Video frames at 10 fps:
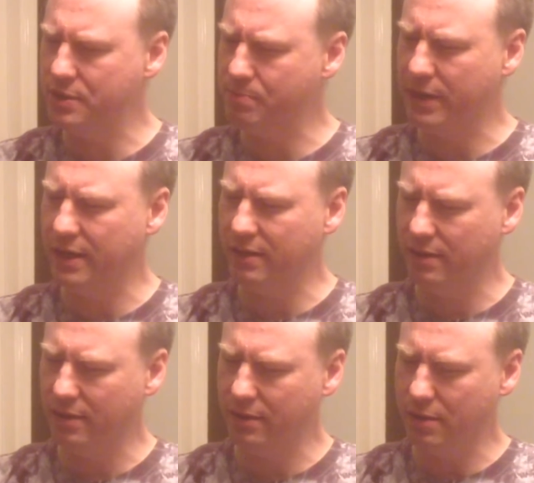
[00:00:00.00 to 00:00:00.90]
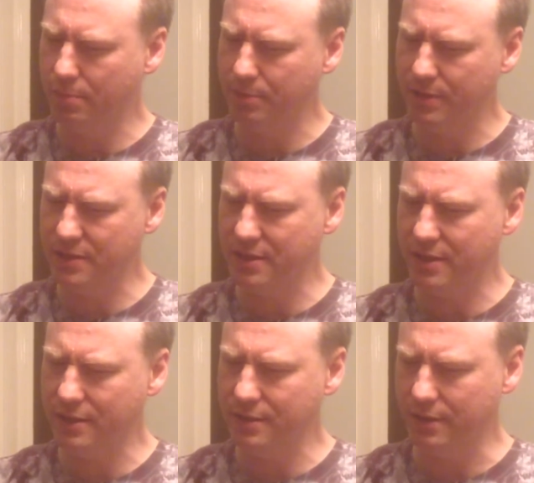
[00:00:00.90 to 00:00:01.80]
but it complements it
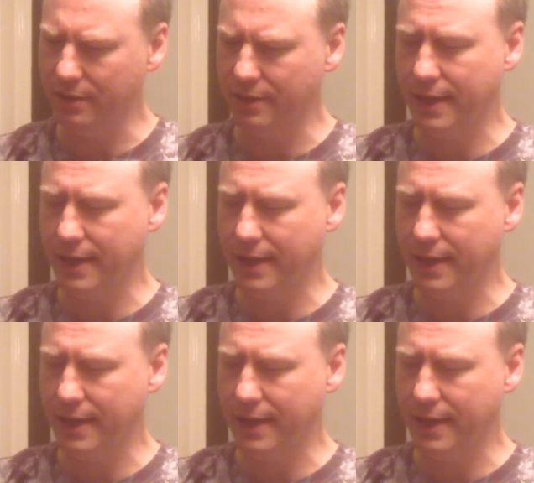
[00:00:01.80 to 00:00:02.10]
nicely.